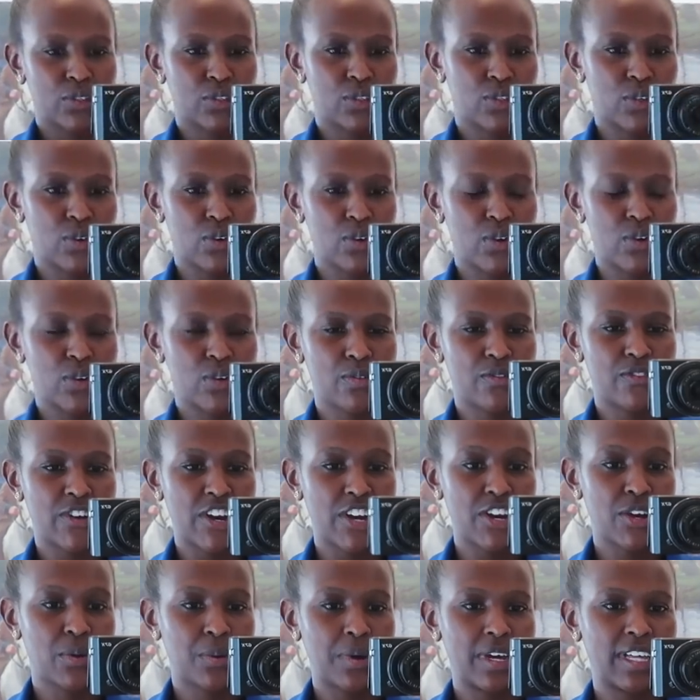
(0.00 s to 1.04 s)
So
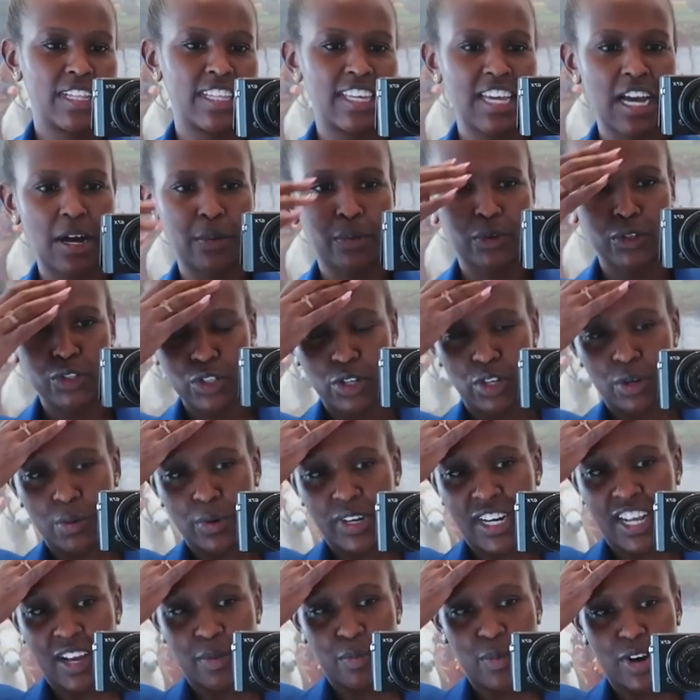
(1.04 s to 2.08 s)
very quickly, I will show you
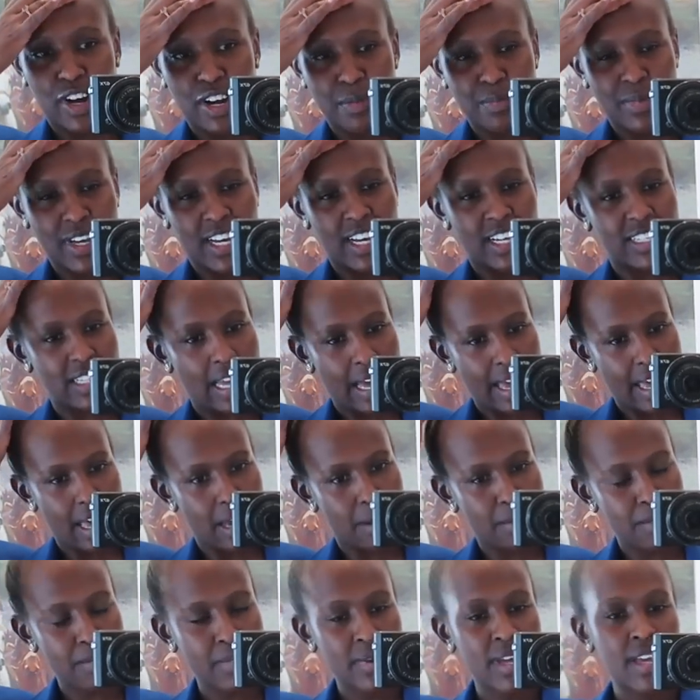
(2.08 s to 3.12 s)
what I'm wearing because I
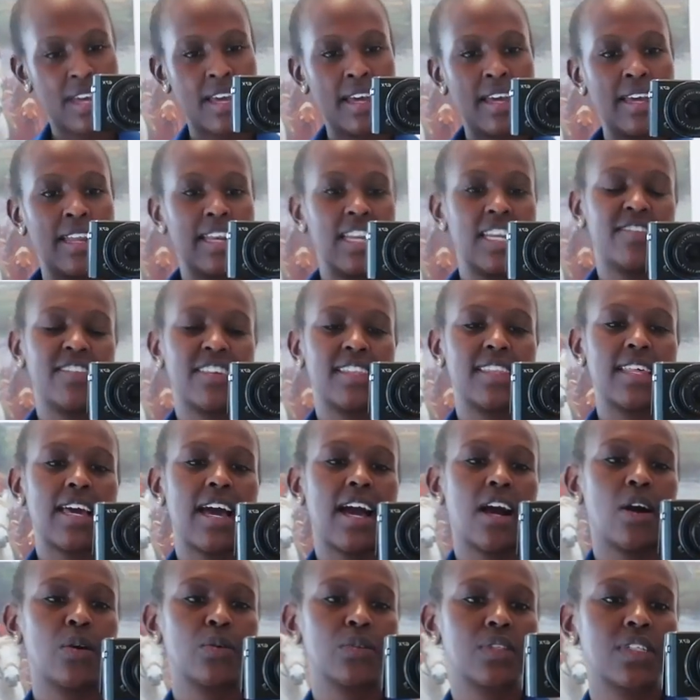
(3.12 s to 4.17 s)
am leaving the
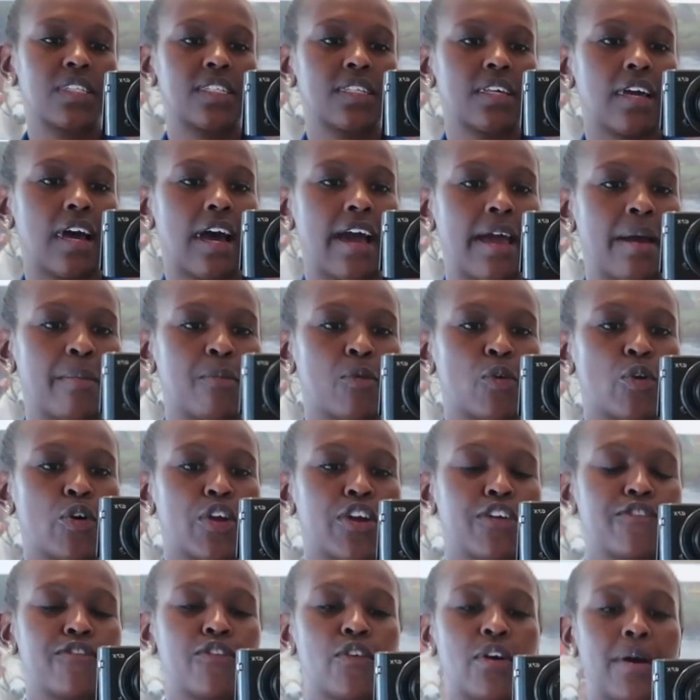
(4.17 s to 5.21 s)
house. I am
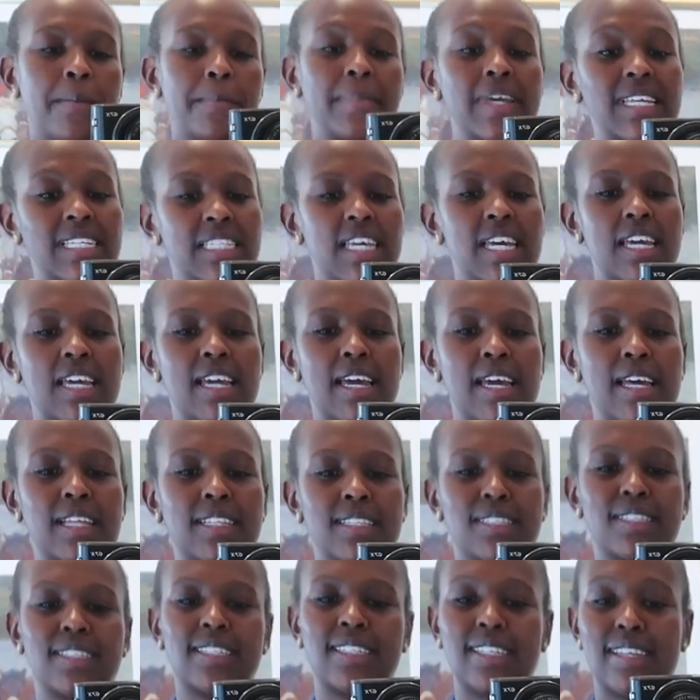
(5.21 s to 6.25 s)
going for a meeting,
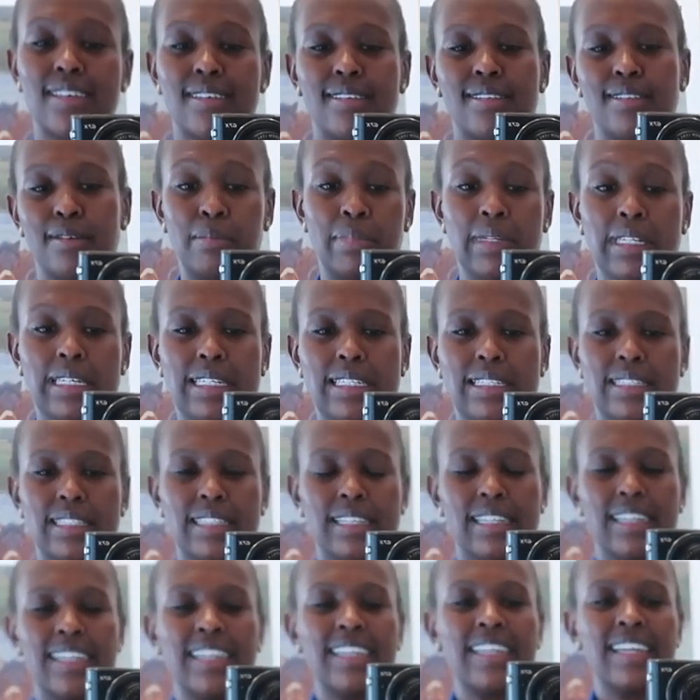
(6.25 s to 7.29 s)
hence the
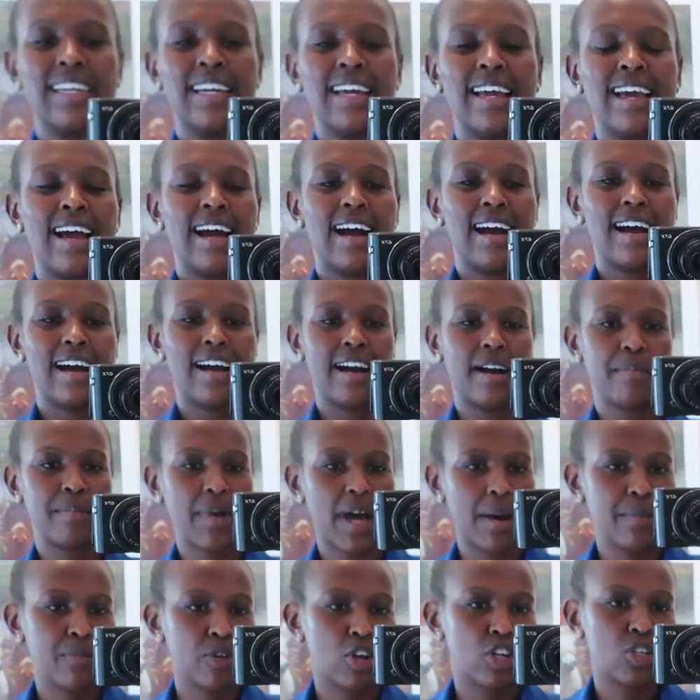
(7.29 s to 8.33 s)
blazer.
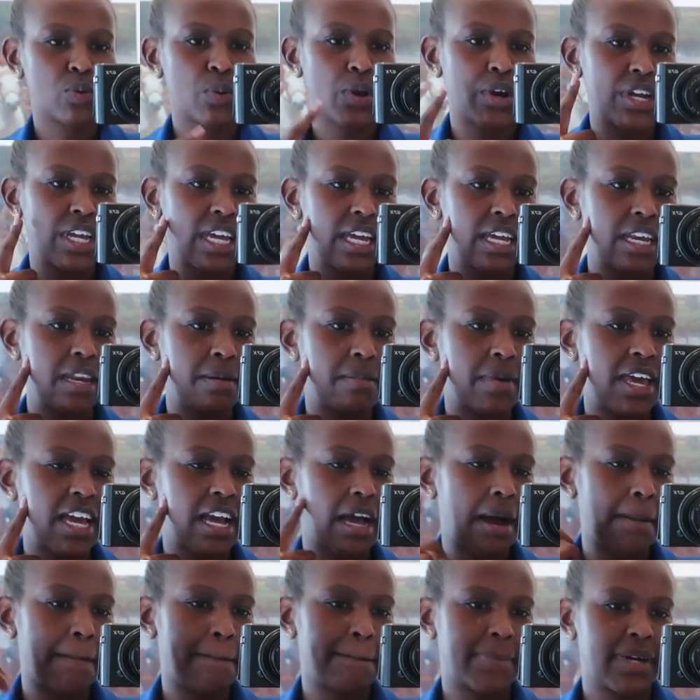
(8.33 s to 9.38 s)
I'm not wearing any
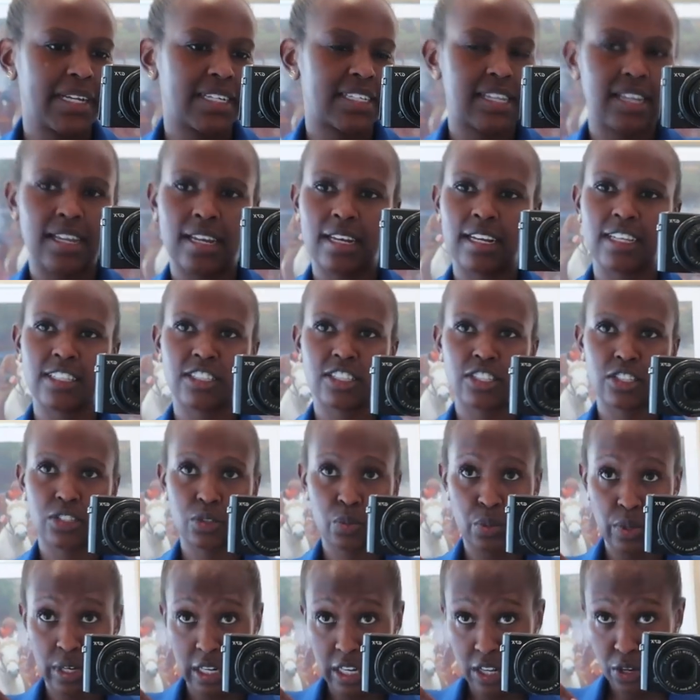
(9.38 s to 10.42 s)
makeup, but let's
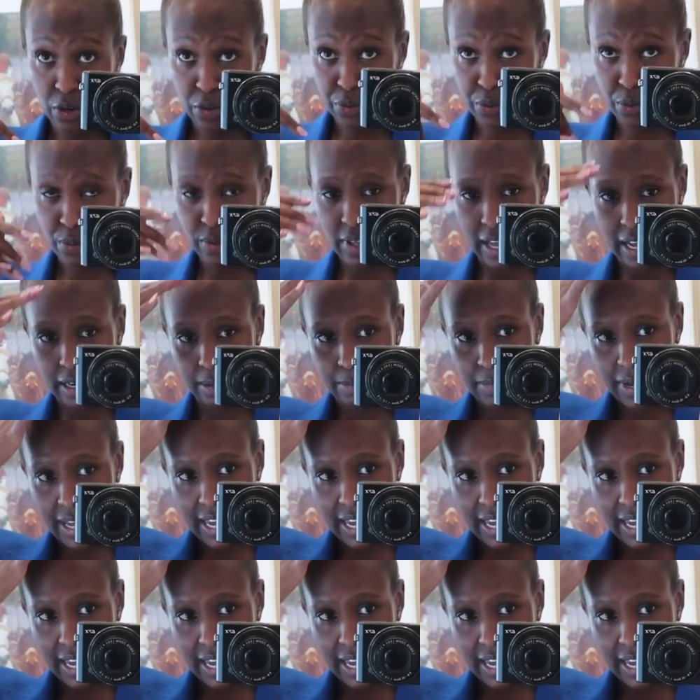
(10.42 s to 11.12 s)
just quickly go through that.